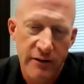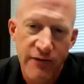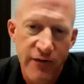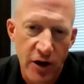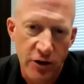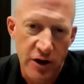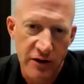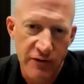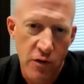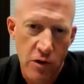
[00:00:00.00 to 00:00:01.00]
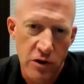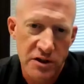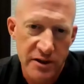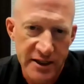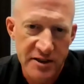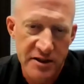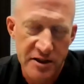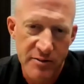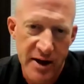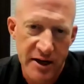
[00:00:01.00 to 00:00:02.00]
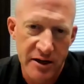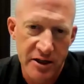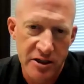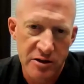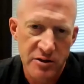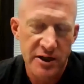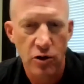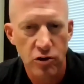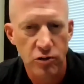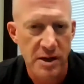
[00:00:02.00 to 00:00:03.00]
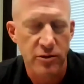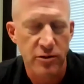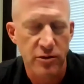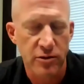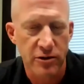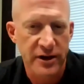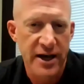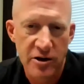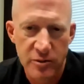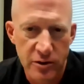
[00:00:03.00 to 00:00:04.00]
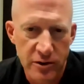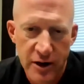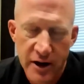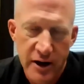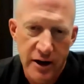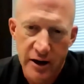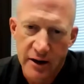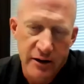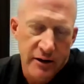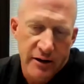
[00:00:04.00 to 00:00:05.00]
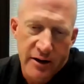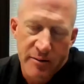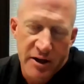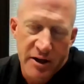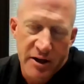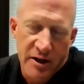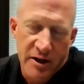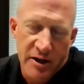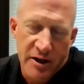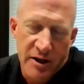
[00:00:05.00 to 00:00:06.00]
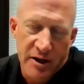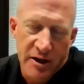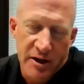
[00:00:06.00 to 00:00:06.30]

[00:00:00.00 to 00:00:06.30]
fail to enforce existing mechanisms that hold people accountable. And I mean, that's